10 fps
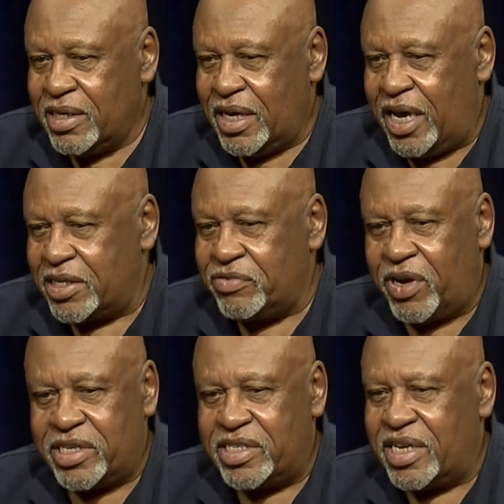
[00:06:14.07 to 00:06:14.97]
I had to
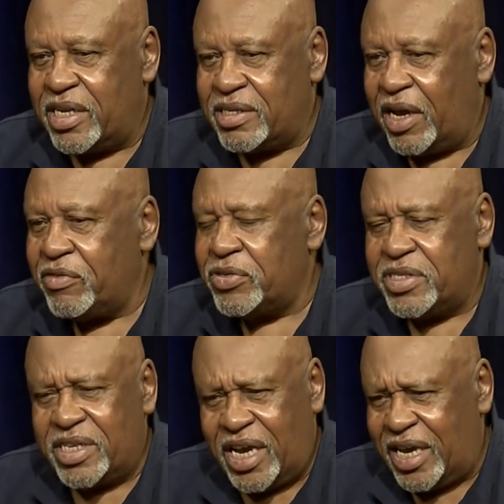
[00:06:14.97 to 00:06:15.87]
write a. I wrote a
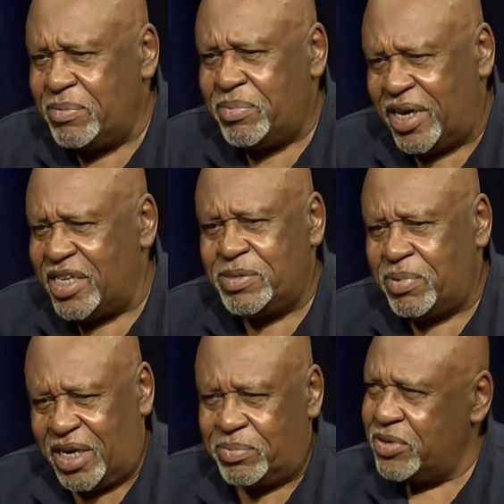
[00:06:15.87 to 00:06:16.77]
nine-page
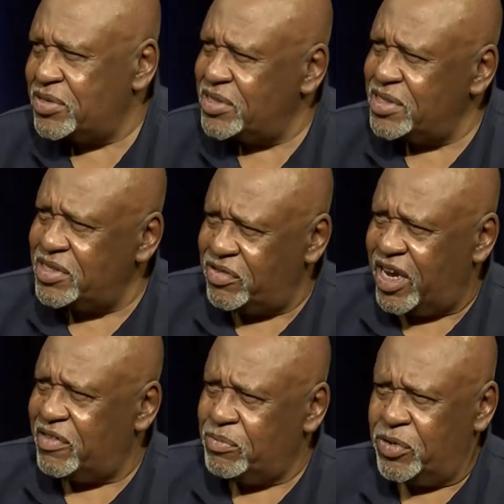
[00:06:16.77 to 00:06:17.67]
paper to the
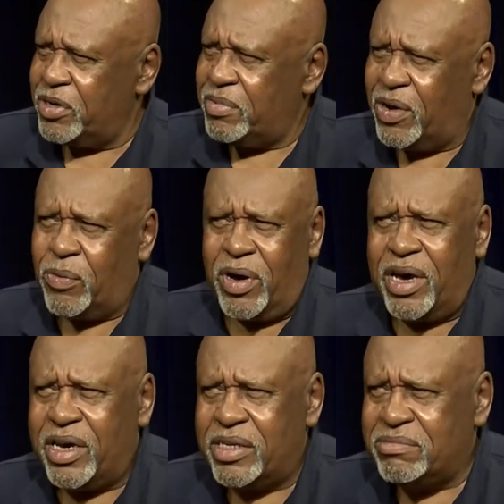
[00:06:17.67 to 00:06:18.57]
draft board about
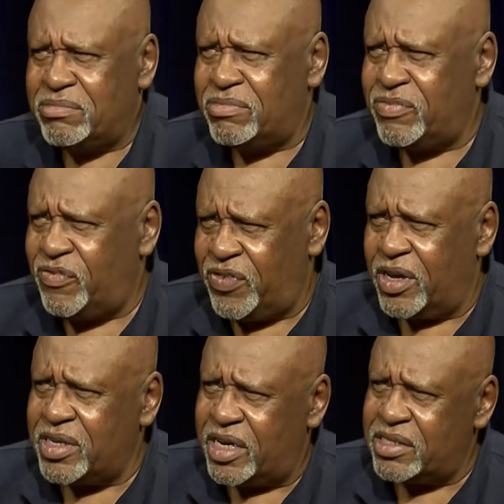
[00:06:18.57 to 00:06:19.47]
why I
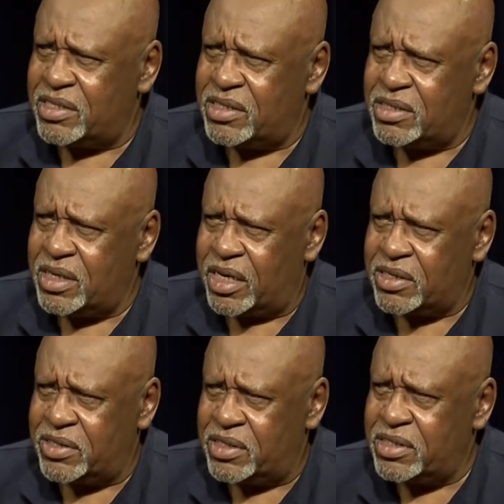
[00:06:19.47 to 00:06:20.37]
felt I I
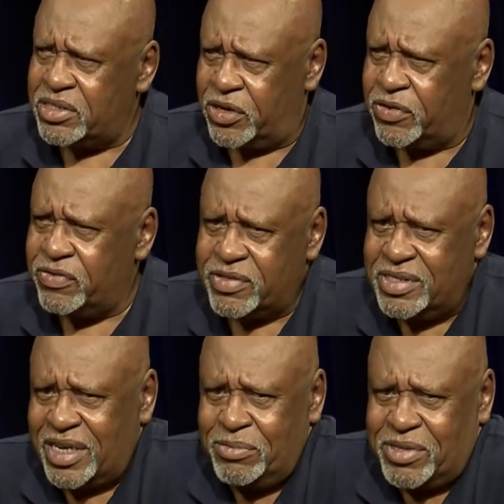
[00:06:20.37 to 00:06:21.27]
couldn't serve
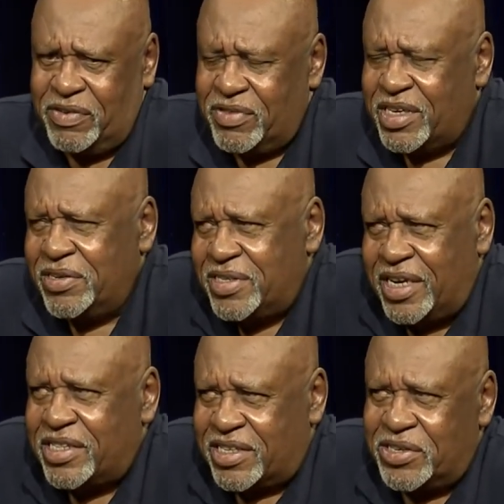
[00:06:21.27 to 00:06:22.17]
because I don't believe in killing
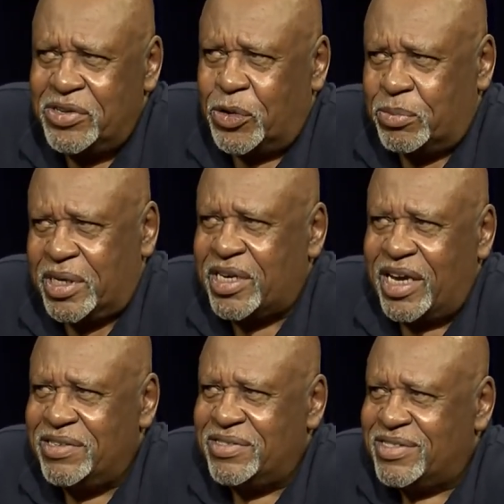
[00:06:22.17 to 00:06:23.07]
anything. You know me.
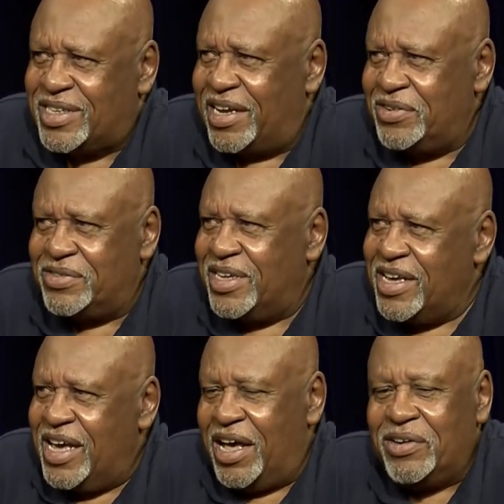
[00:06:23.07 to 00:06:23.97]
I don't. I don't. Yeah,
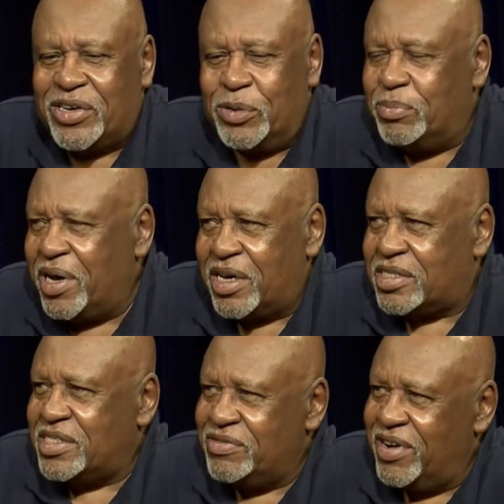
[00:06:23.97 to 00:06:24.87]
right. I don't kill
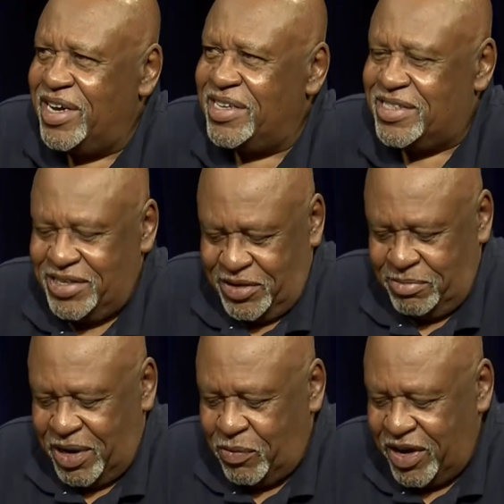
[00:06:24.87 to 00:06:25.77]
bugs, right? You know,
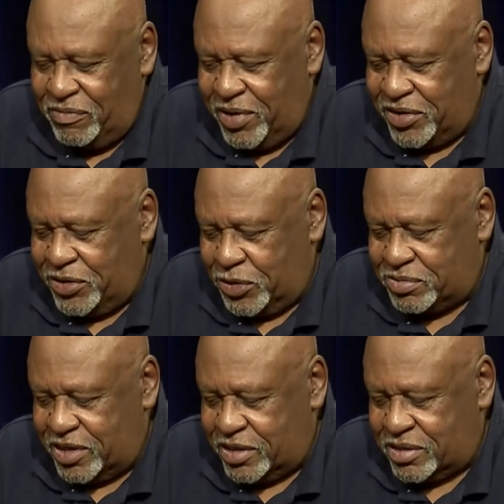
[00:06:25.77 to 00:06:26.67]
my wife better hope
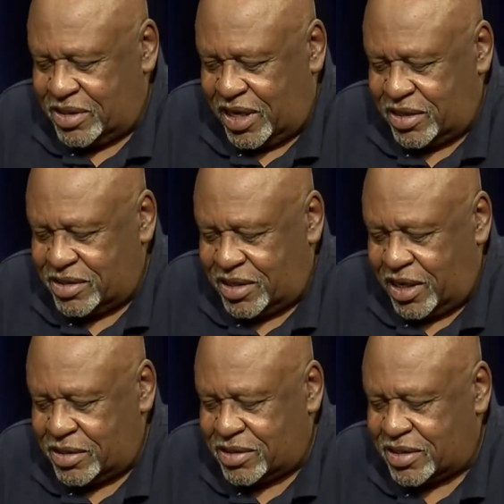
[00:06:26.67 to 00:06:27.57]
that that
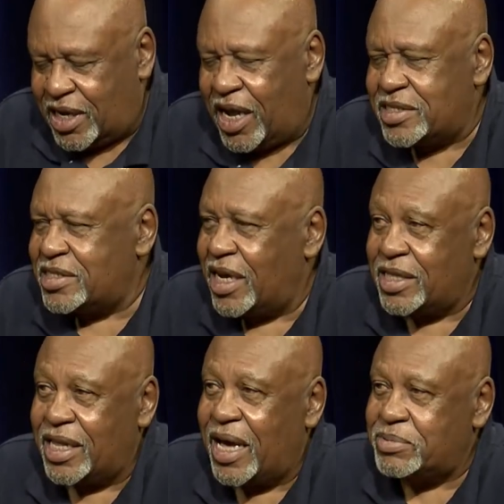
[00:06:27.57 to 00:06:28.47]
that God's not
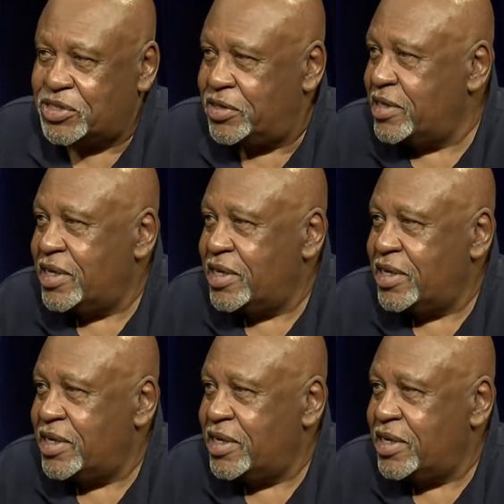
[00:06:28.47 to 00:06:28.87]
a lobster.